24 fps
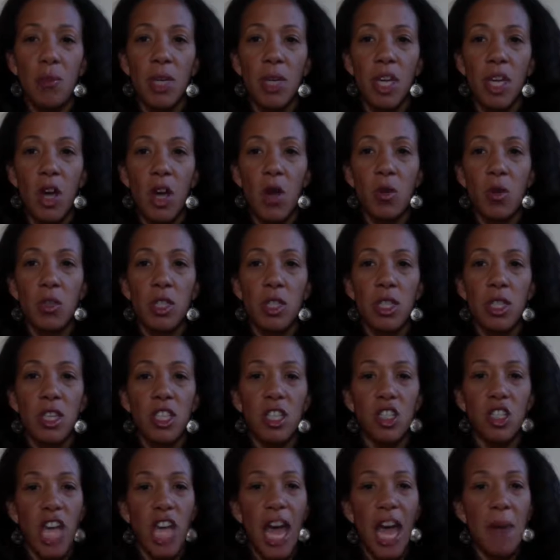go to the
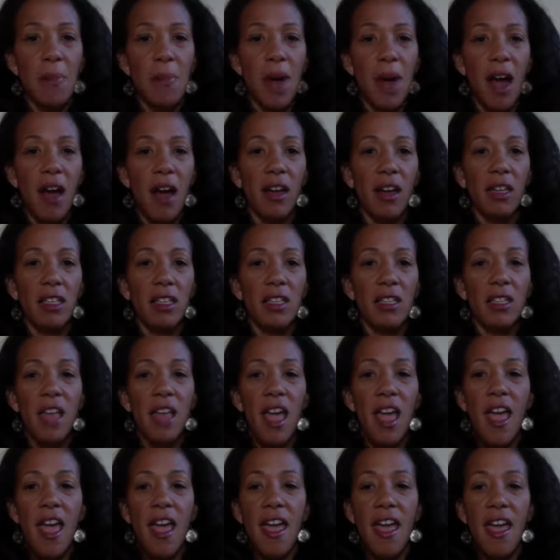chat box
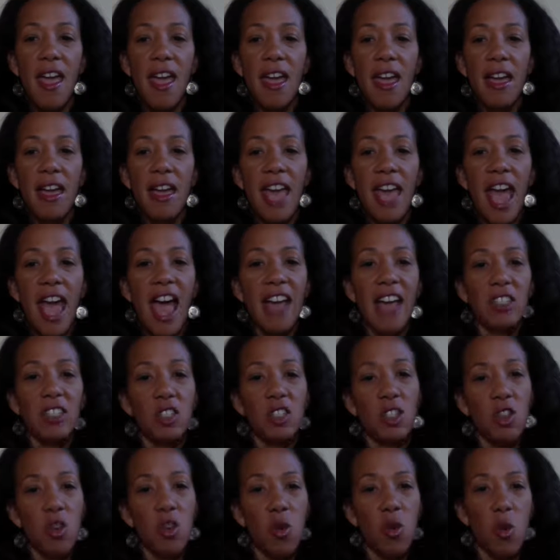and ask
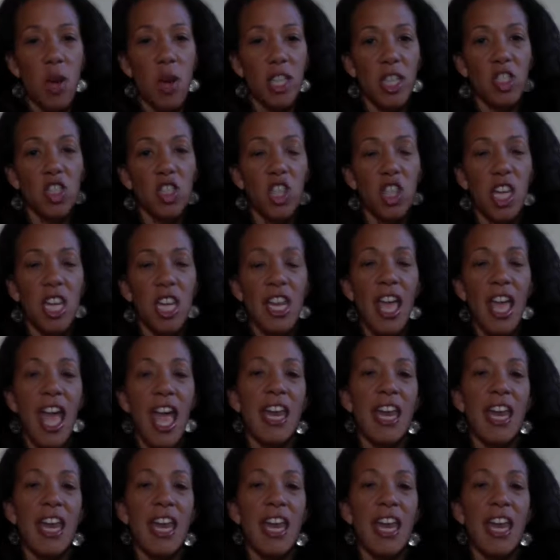your question,